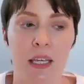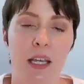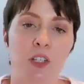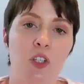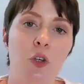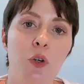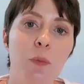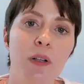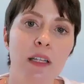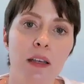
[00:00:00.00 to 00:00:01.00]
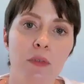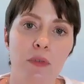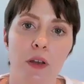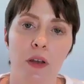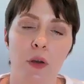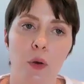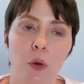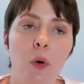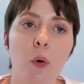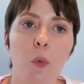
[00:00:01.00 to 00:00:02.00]
because you believe,
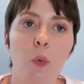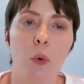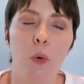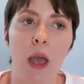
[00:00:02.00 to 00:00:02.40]
who